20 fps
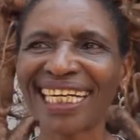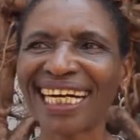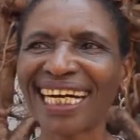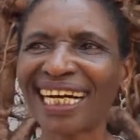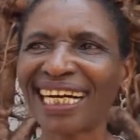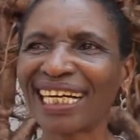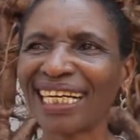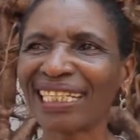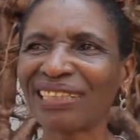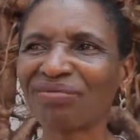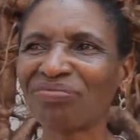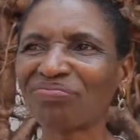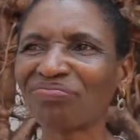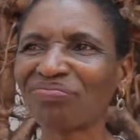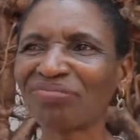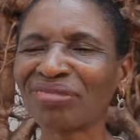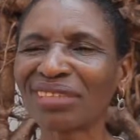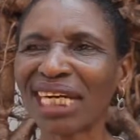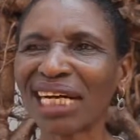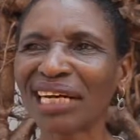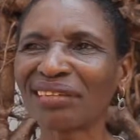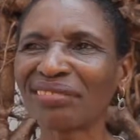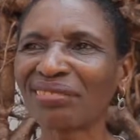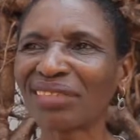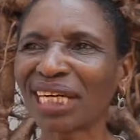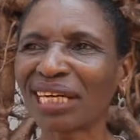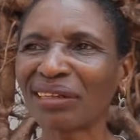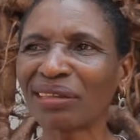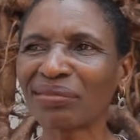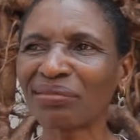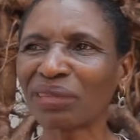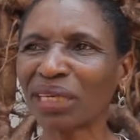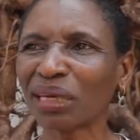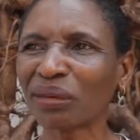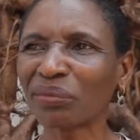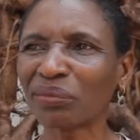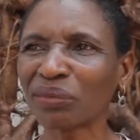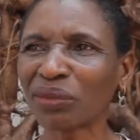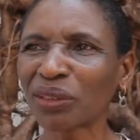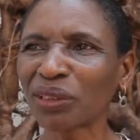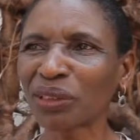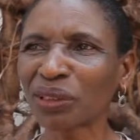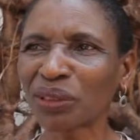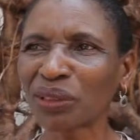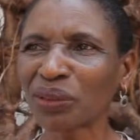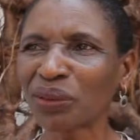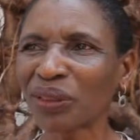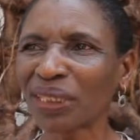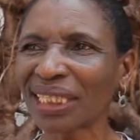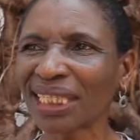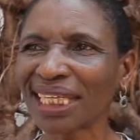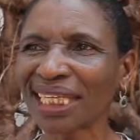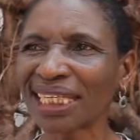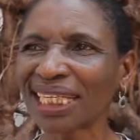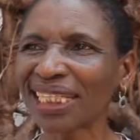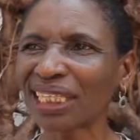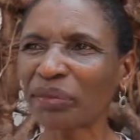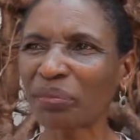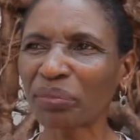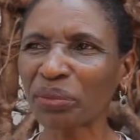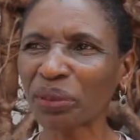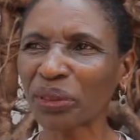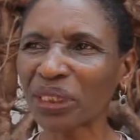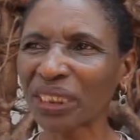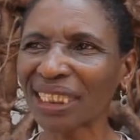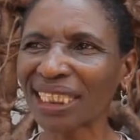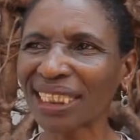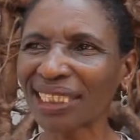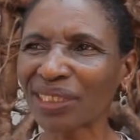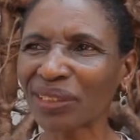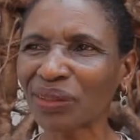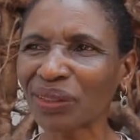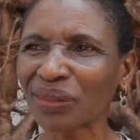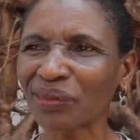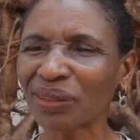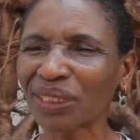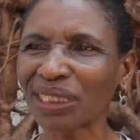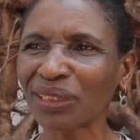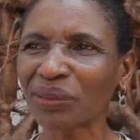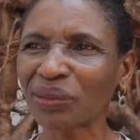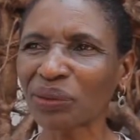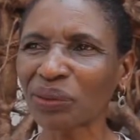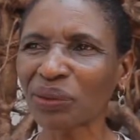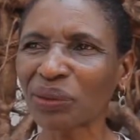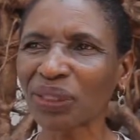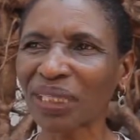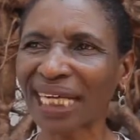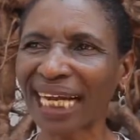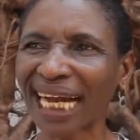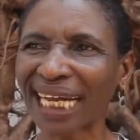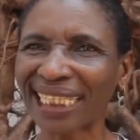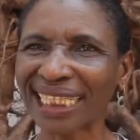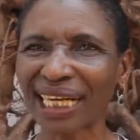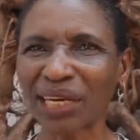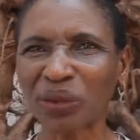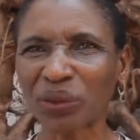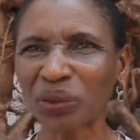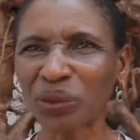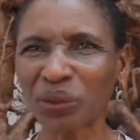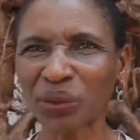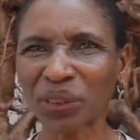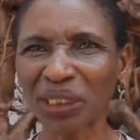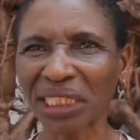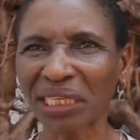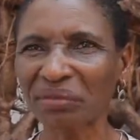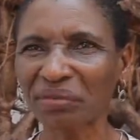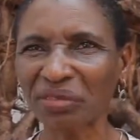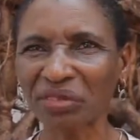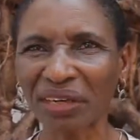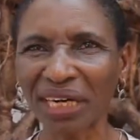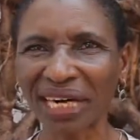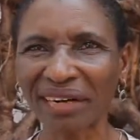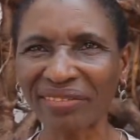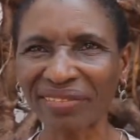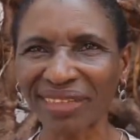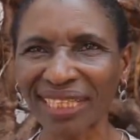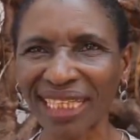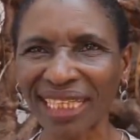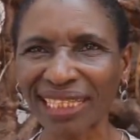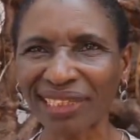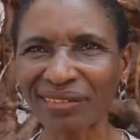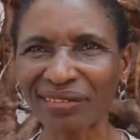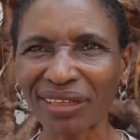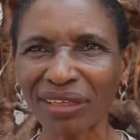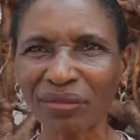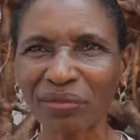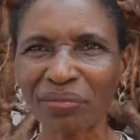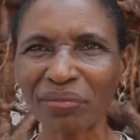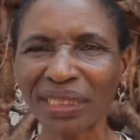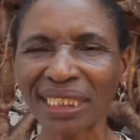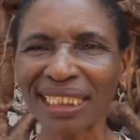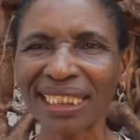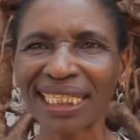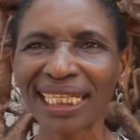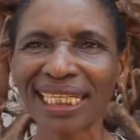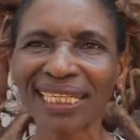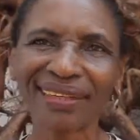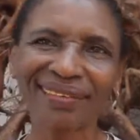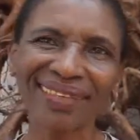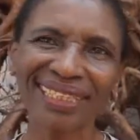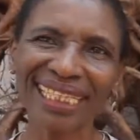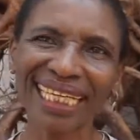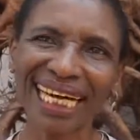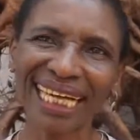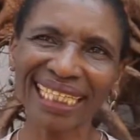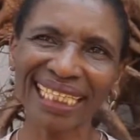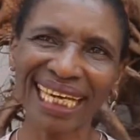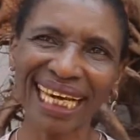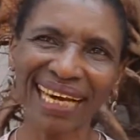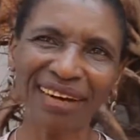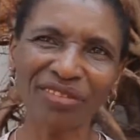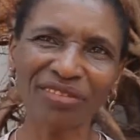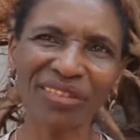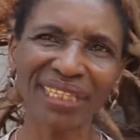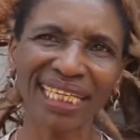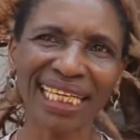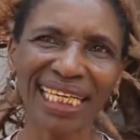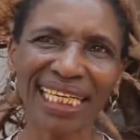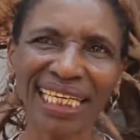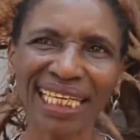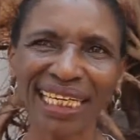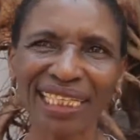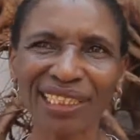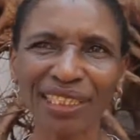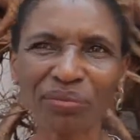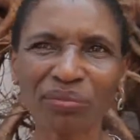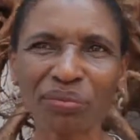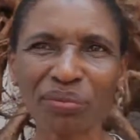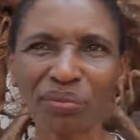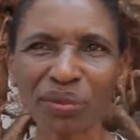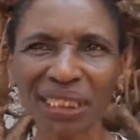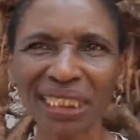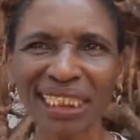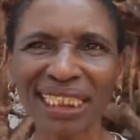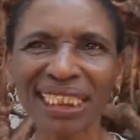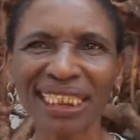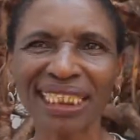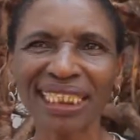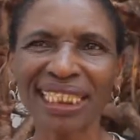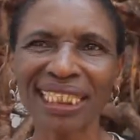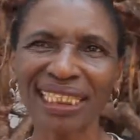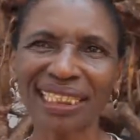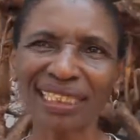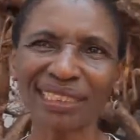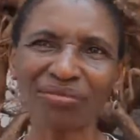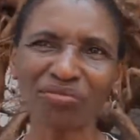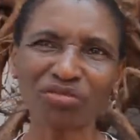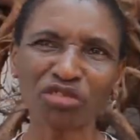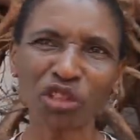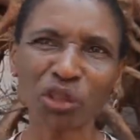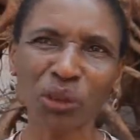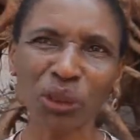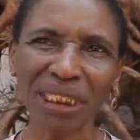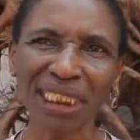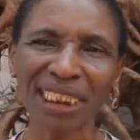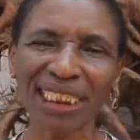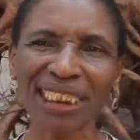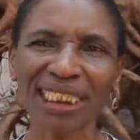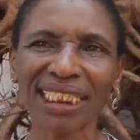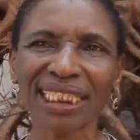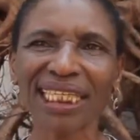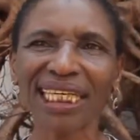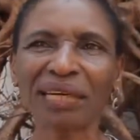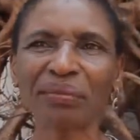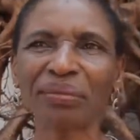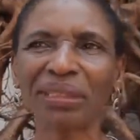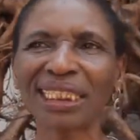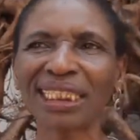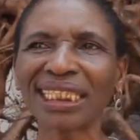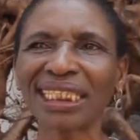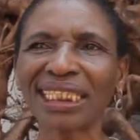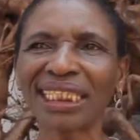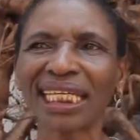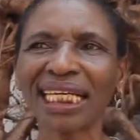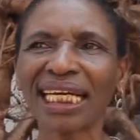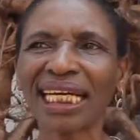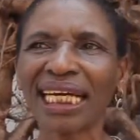I'm also doing another project on which is called Qatar Consortium for Africa Development with other African and British and Swedish companies.